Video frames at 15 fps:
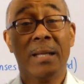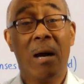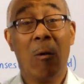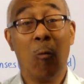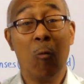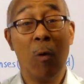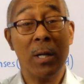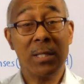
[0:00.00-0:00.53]

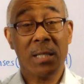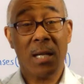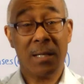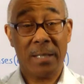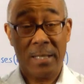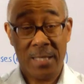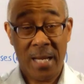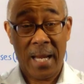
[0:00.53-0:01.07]
Now, what's it
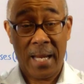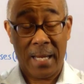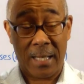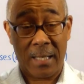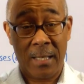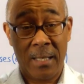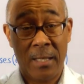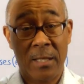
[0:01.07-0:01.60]
going to
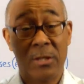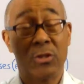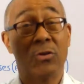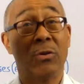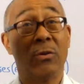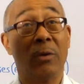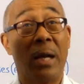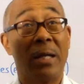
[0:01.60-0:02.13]
take
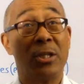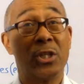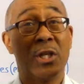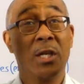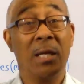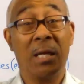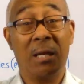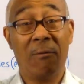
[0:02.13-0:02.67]
to
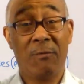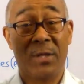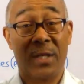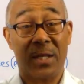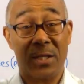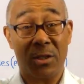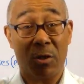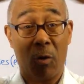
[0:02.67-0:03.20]
achieve
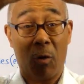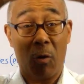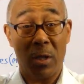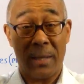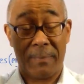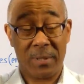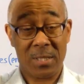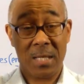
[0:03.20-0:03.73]
this
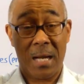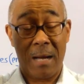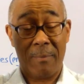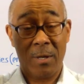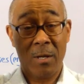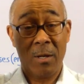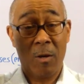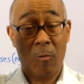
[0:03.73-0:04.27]
goal at the
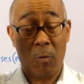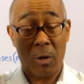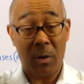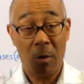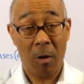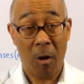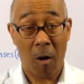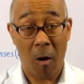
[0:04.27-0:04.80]
top?
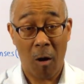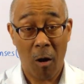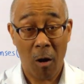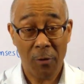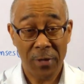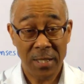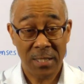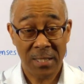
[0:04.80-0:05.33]
Well, all